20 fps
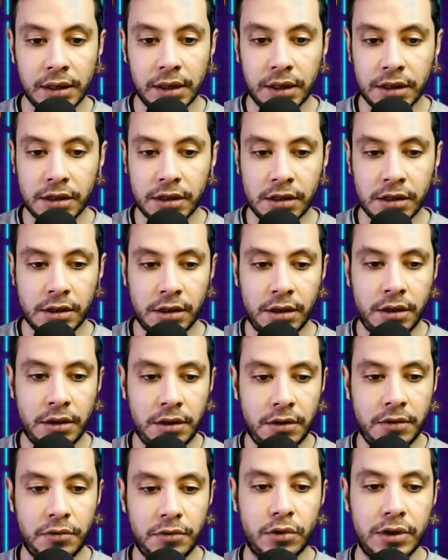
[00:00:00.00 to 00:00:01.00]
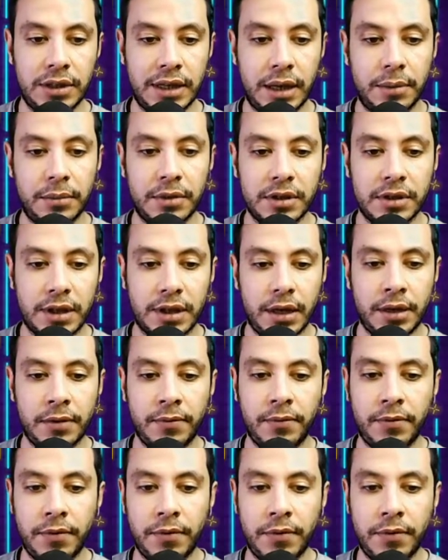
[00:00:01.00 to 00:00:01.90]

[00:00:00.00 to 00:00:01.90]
Let's, for example, say